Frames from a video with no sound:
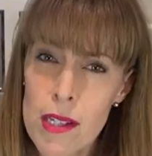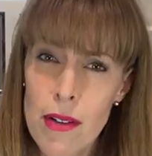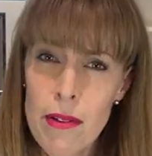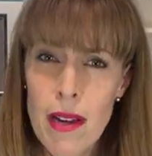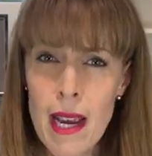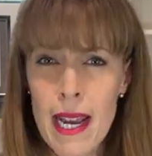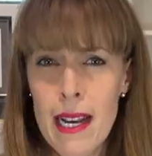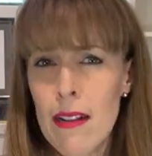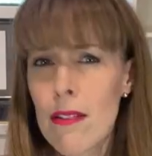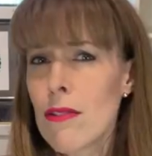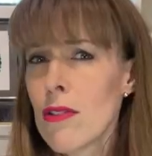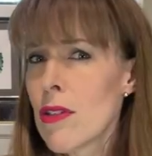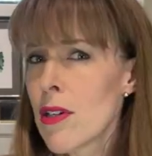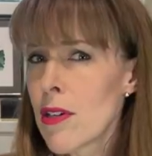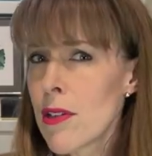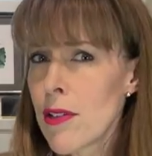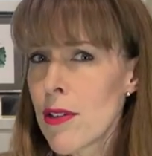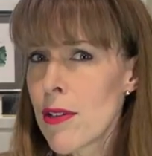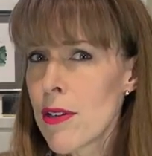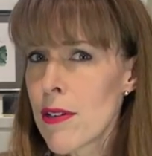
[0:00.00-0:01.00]
So kind of
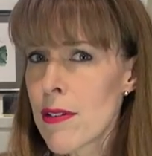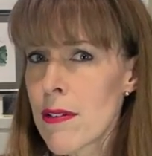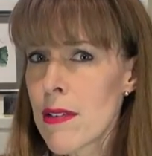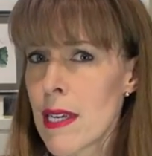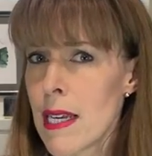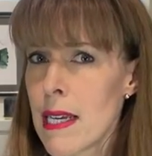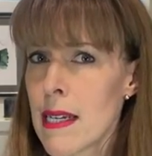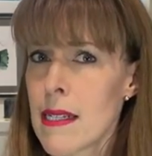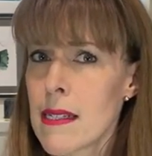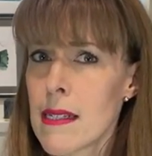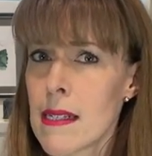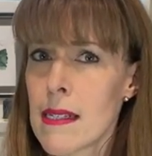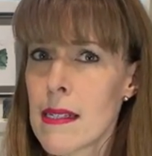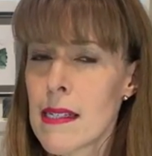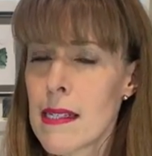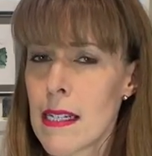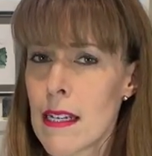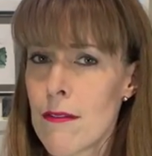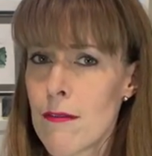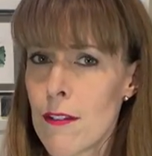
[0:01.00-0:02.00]
look through your things and
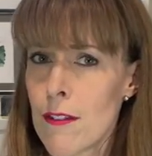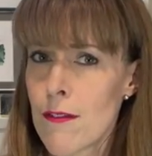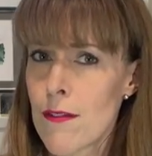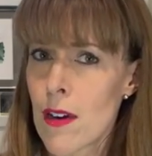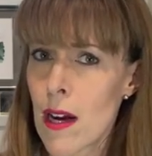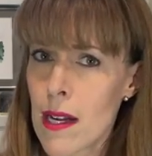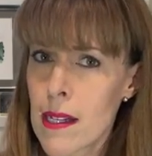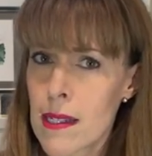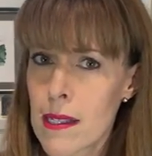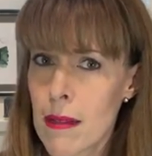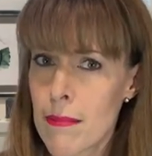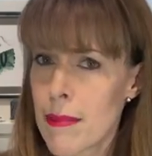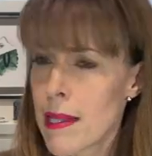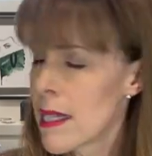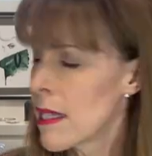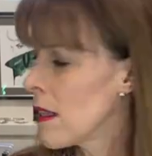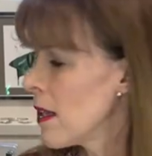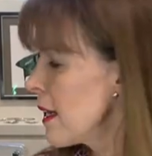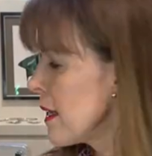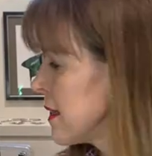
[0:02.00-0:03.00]
see if you've got
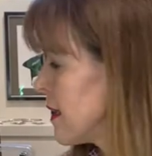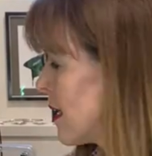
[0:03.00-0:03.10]
something like